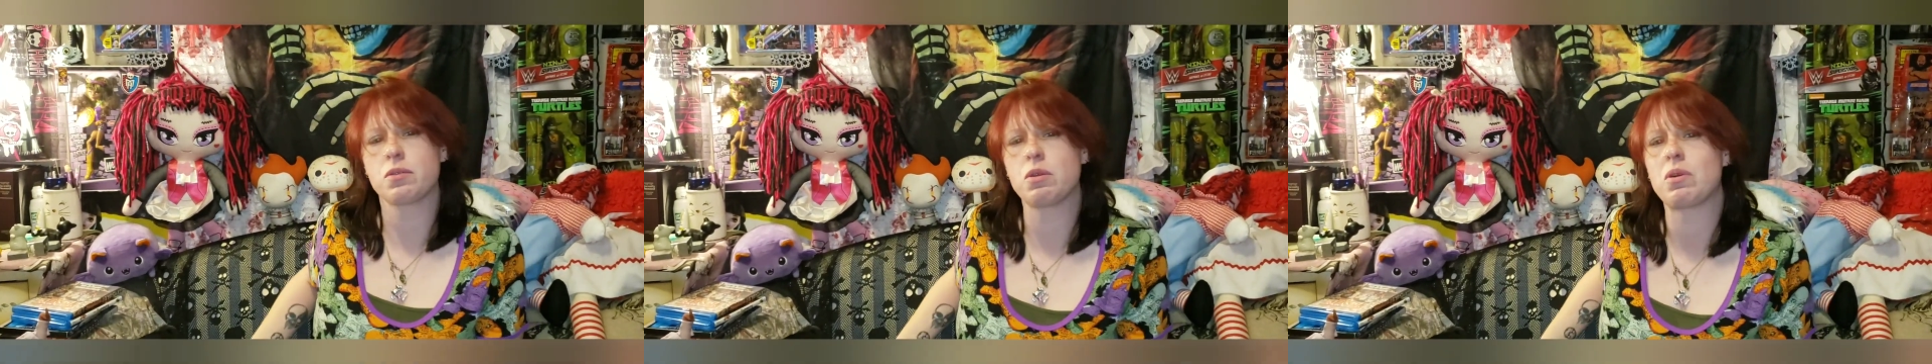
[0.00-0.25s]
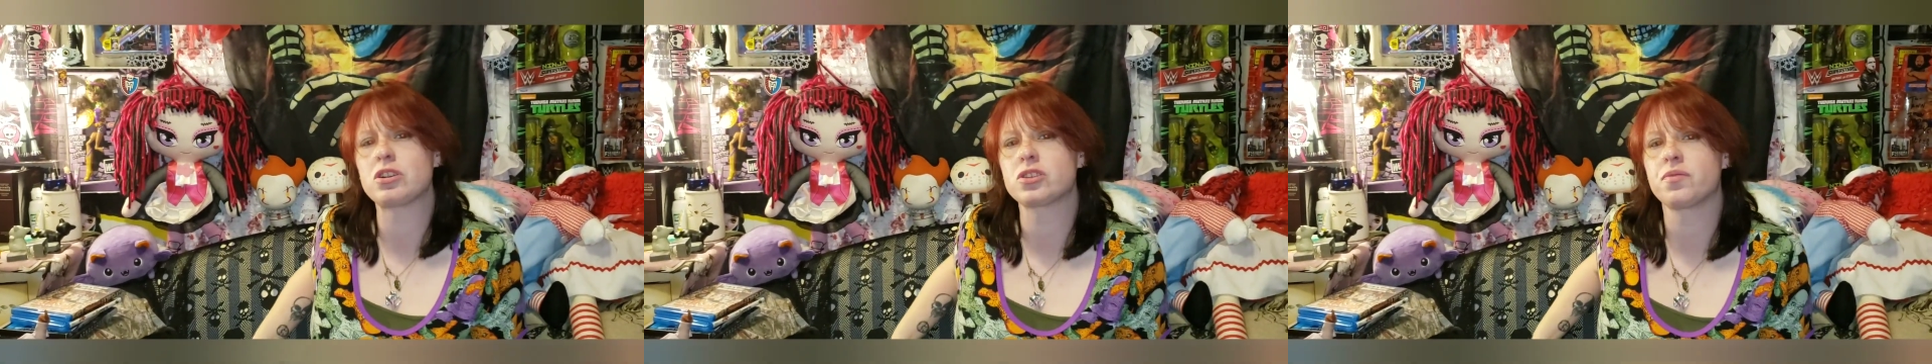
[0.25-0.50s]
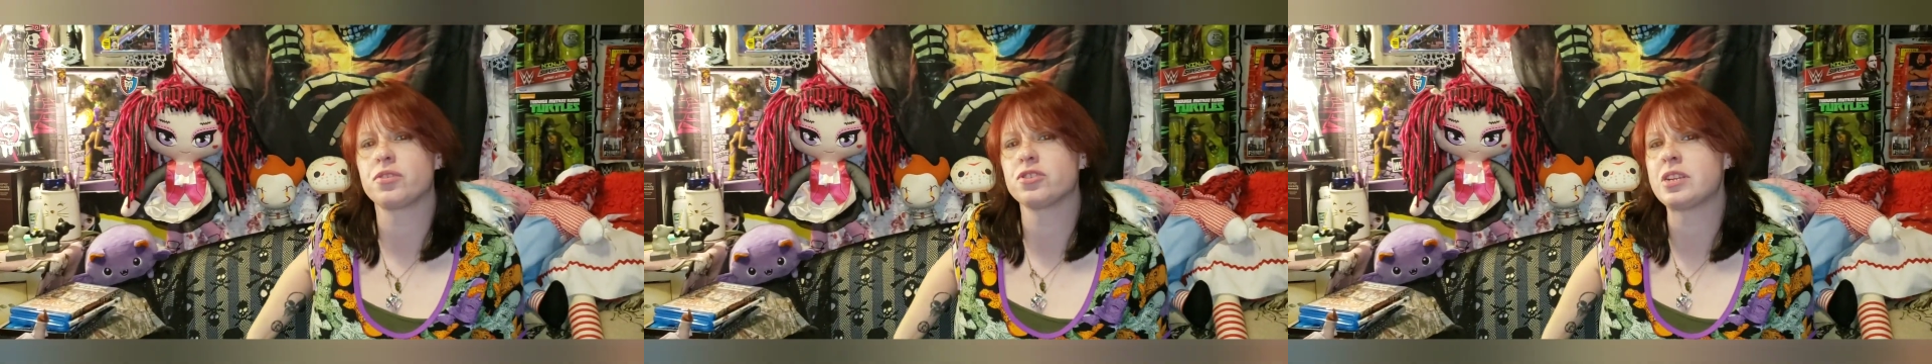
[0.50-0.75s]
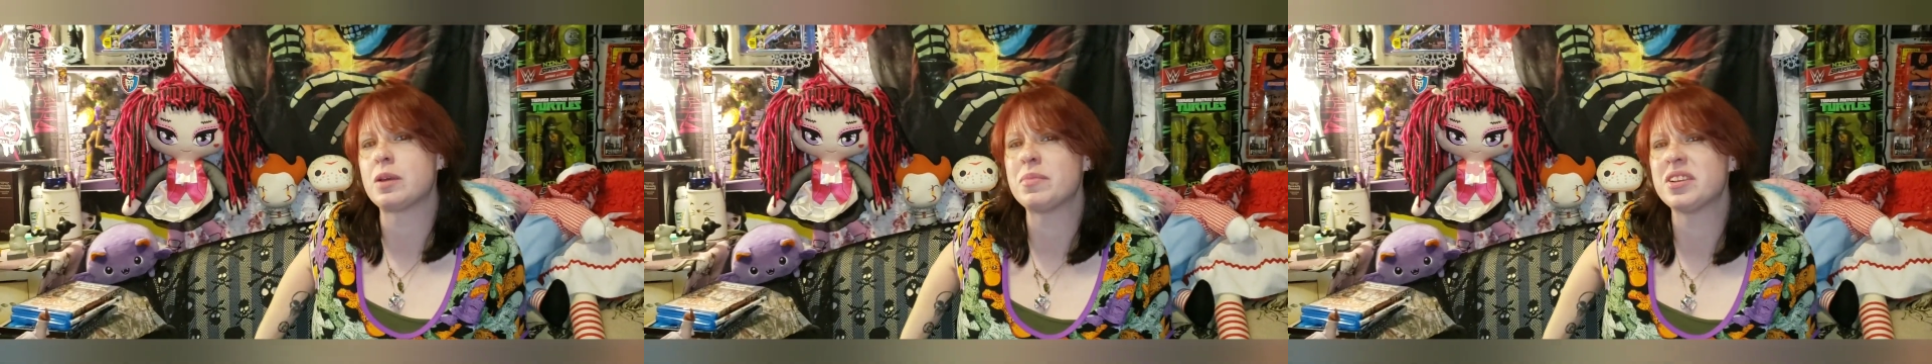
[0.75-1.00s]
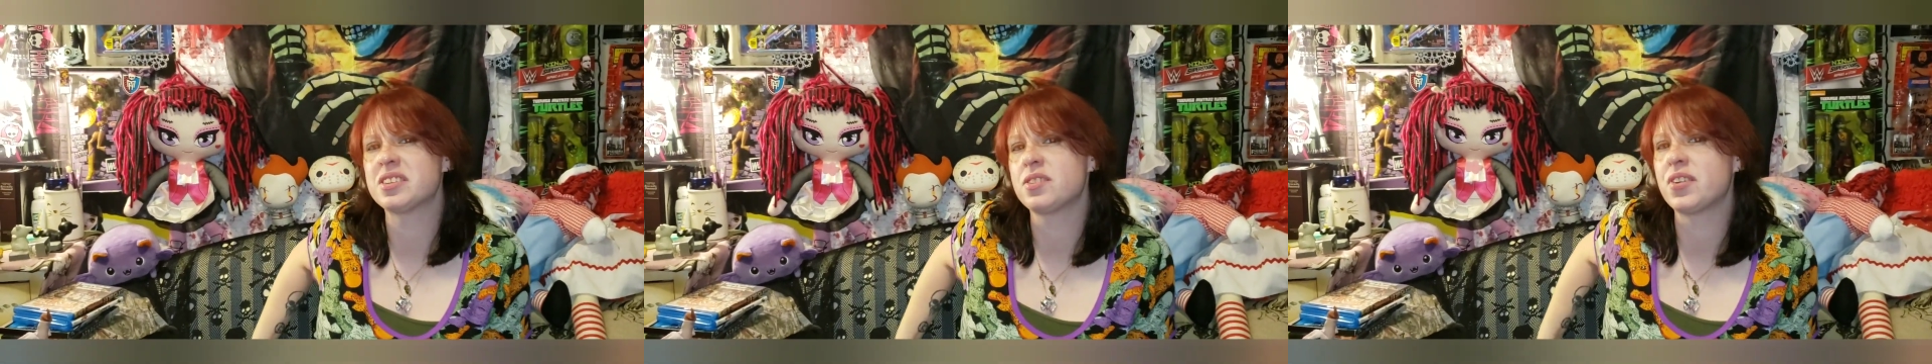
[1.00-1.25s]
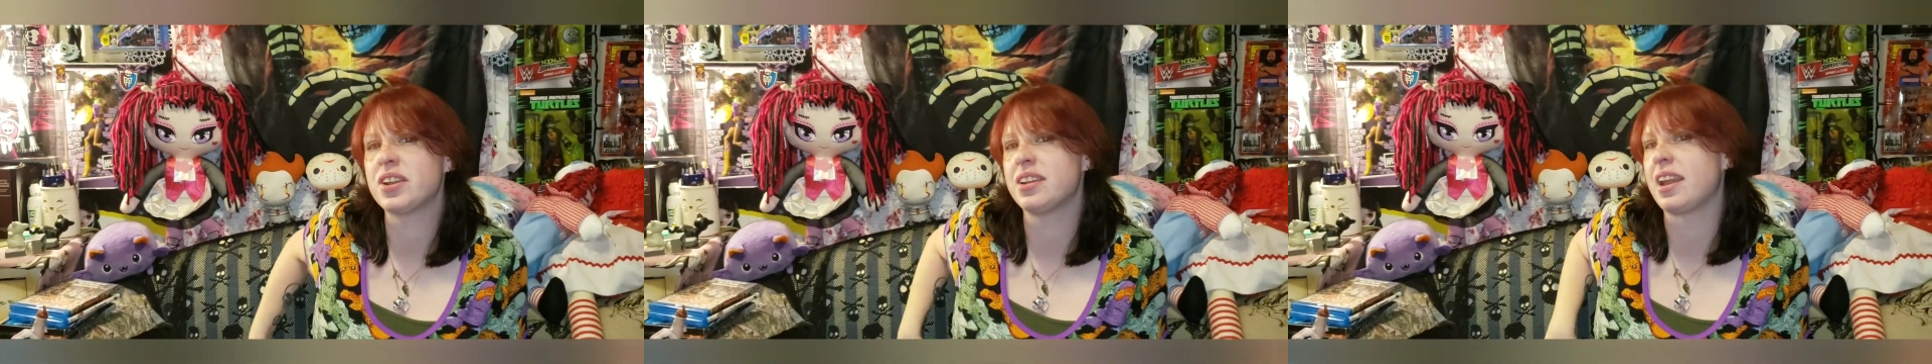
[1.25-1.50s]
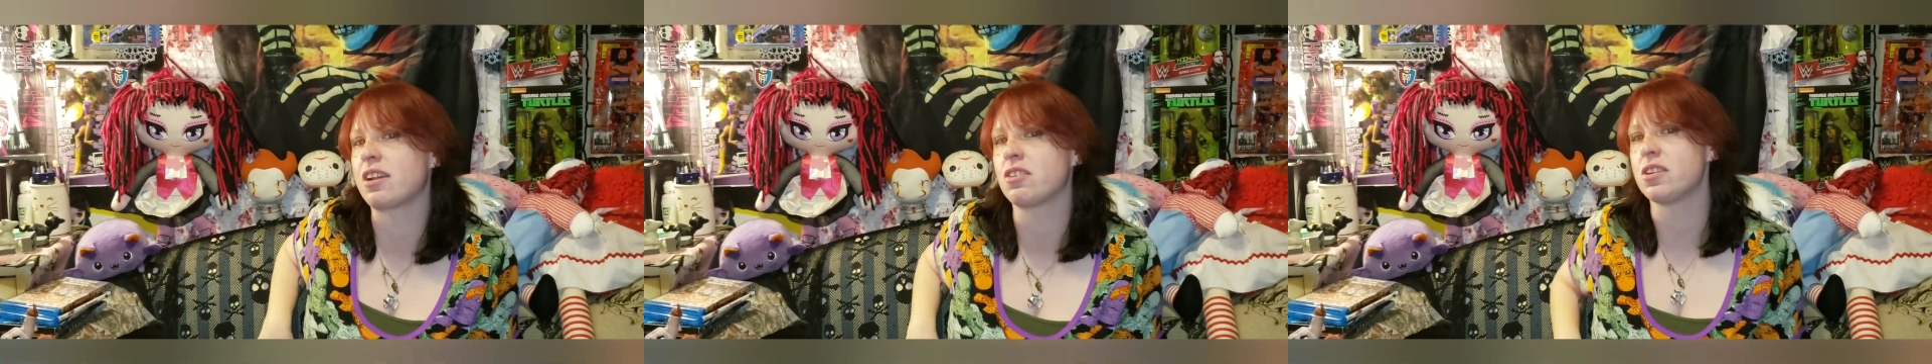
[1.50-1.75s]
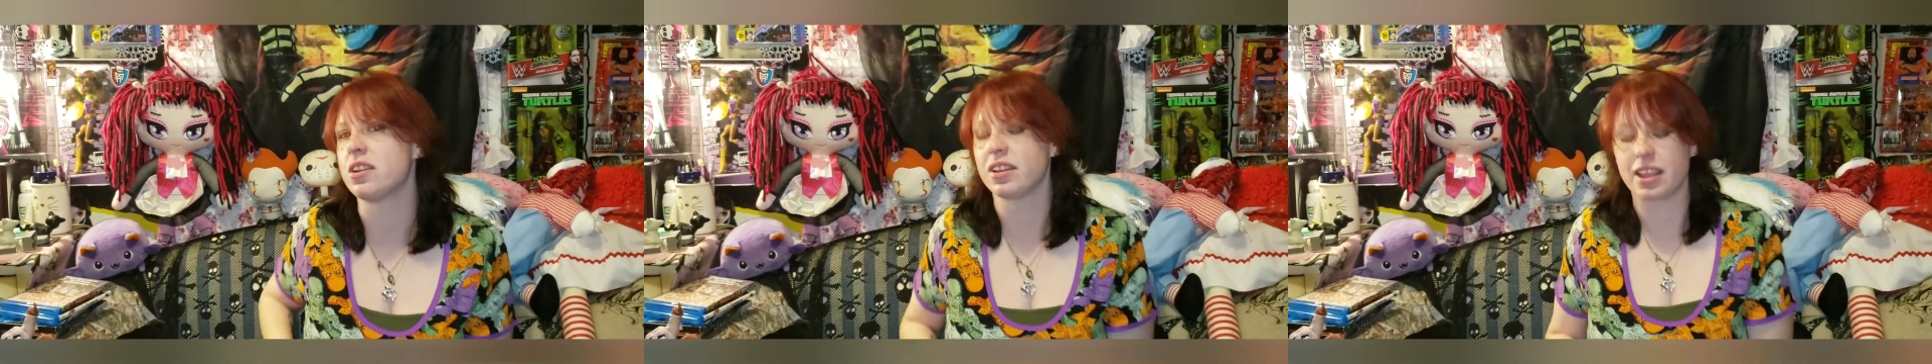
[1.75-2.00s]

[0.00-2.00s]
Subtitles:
we watched the first 10 minutes of it and I couldn't